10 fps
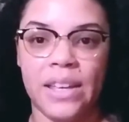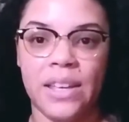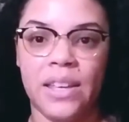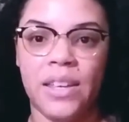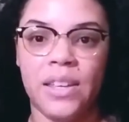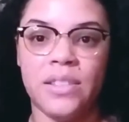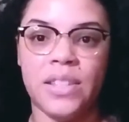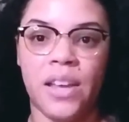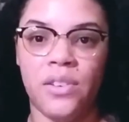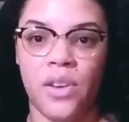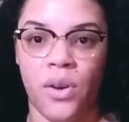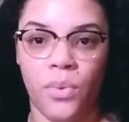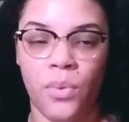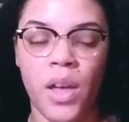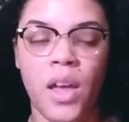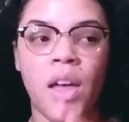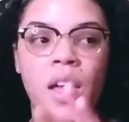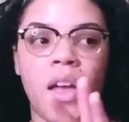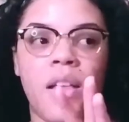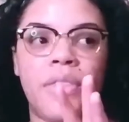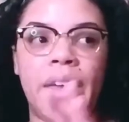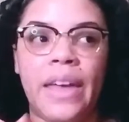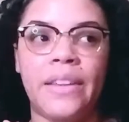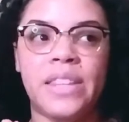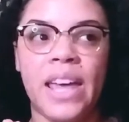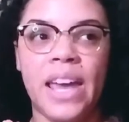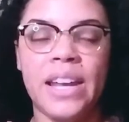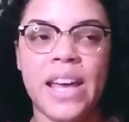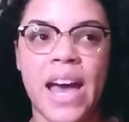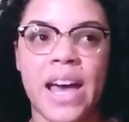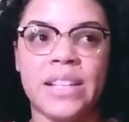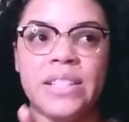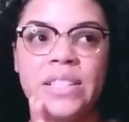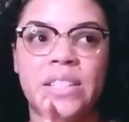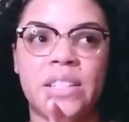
He said no. They then asked